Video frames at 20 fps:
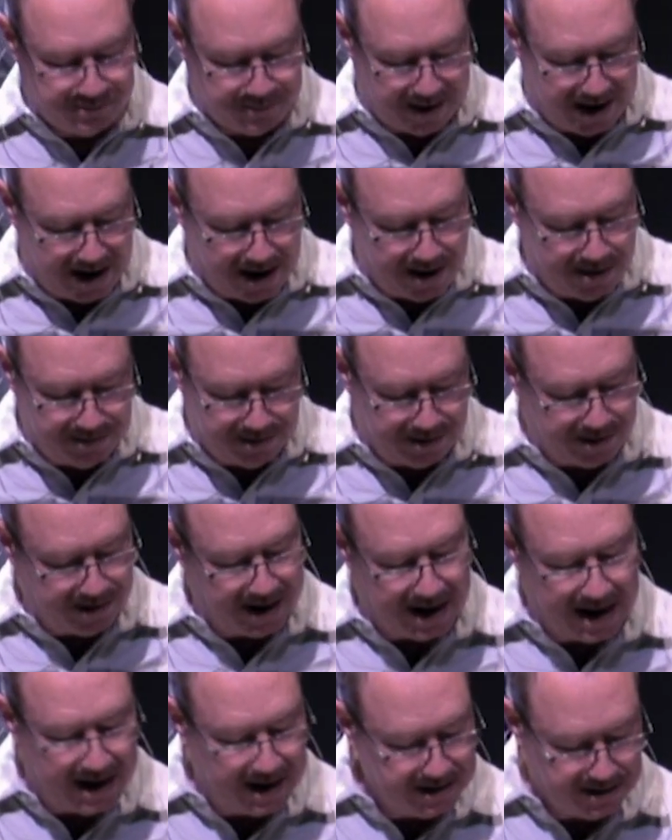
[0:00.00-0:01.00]
bowed and our
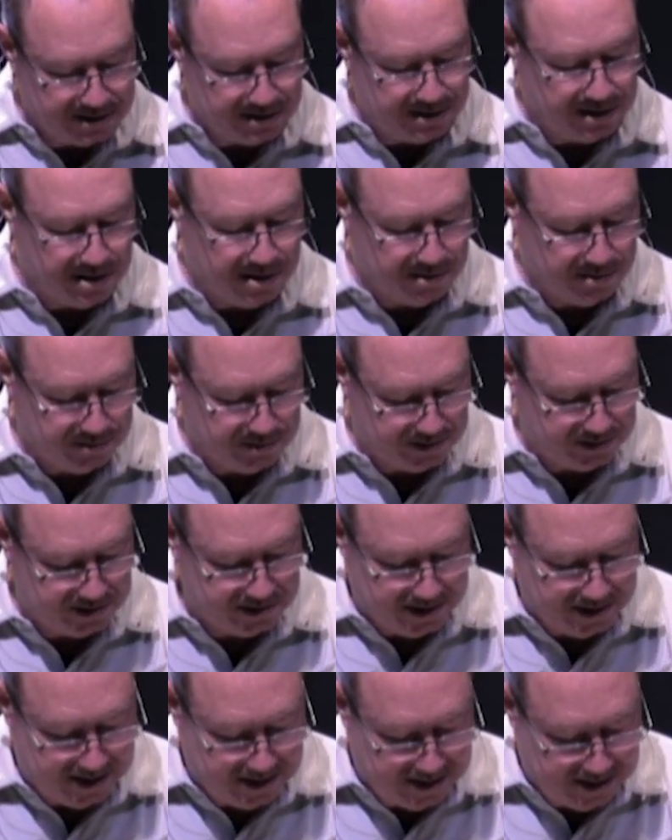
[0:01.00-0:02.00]
eyes closed.
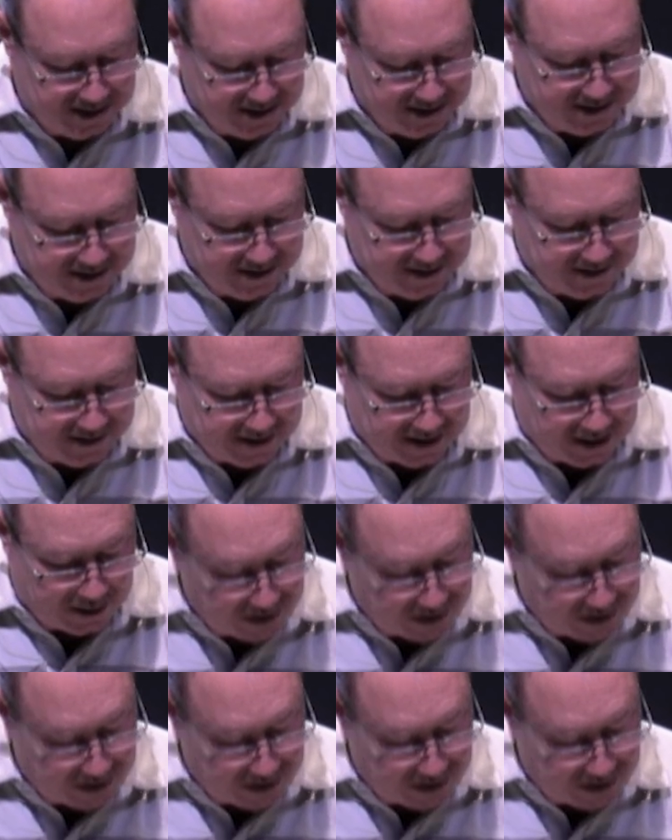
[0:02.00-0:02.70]
I